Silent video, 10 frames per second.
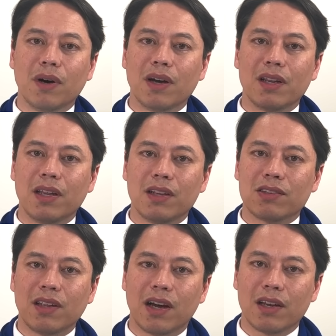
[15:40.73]
but
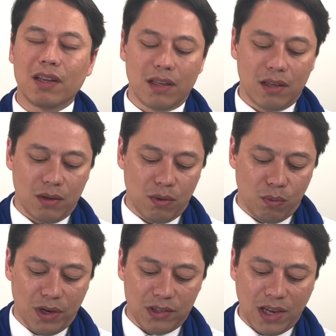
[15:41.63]
it's not
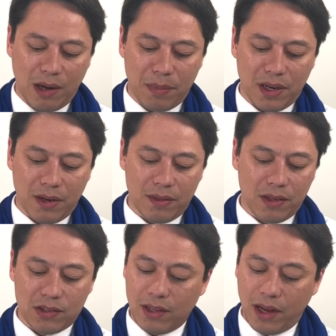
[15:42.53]
what is happening.
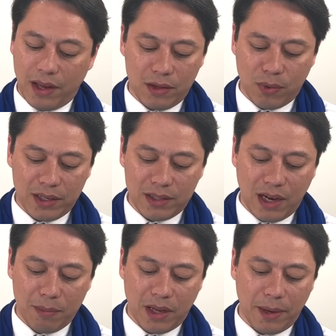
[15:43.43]
It's not the right
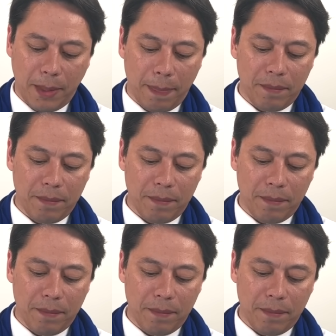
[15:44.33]
timeline.